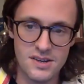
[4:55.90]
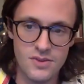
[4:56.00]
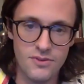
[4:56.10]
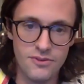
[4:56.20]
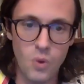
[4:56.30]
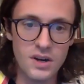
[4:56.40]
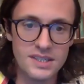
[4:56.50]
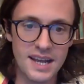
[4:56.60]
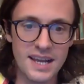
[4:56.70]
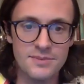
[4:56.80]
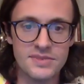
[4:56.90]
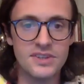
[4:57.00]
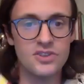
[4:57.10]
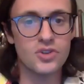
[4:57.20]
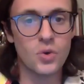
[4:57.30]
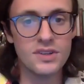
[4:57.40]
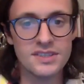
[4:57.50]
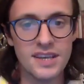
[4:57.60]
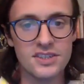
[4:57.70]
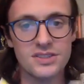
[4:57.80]
4 times in a short
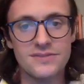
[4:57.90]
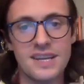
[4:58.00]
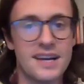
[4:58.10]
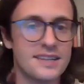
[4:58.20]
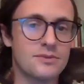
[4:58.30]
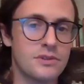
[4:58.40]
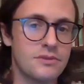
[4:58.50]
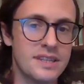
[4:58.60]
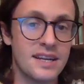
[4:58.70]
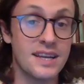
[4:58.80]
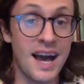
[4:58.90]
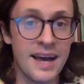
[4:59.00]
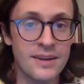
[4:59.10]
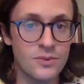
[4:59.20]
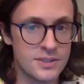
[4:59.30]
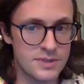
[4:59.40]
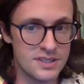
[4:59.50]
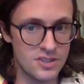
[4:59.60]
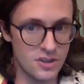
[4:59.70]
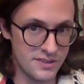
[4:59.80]
section of text, we read that God was
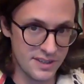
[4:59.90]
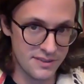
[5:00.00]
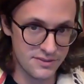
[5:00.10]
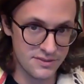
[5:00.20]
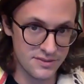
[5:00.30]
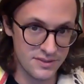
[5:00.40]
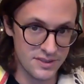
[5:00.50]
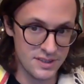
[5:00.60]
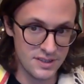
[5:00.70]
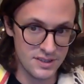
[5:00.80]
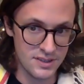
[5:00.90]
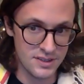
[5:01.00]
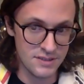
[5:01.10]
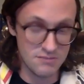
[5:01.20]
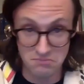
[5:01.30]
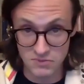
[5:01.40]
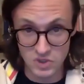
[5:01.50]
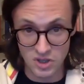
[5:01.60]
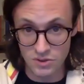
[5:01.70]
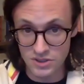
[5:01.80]
with Joseph.
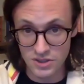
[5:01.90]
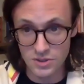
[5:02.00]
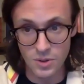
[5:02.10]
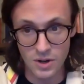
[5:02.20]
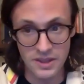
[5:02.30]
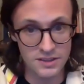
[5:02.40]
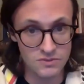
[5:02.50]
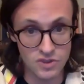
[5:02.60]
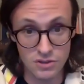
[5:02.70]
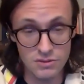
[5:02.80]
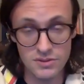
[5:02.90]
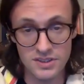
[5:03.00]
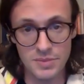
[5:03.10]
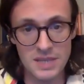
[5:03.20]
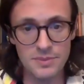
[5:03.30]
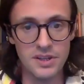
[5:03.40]
So too are the Jews, a people